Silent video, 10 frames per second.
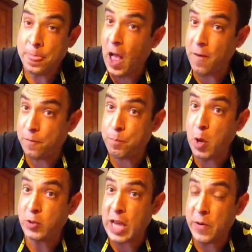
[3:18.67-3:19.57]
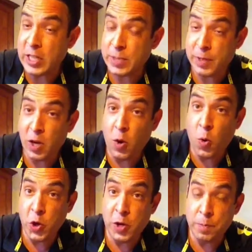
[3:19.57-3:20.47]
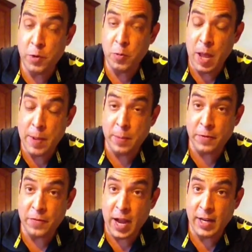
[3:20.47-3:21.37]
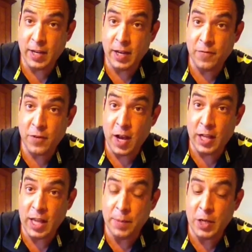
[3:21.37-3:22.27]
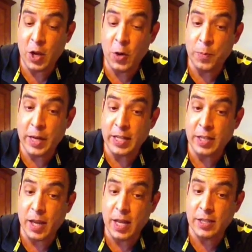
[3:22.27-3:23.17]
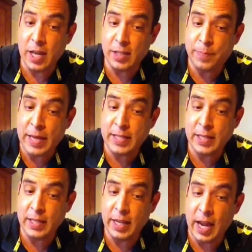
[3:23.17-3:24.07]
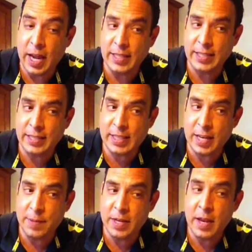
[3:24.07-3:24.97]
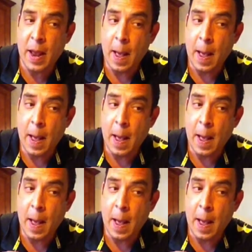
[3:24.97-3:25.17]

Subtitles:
I'll post that recipe, or you might be able to find it. If not, let me know. But it's basically a cinnamon,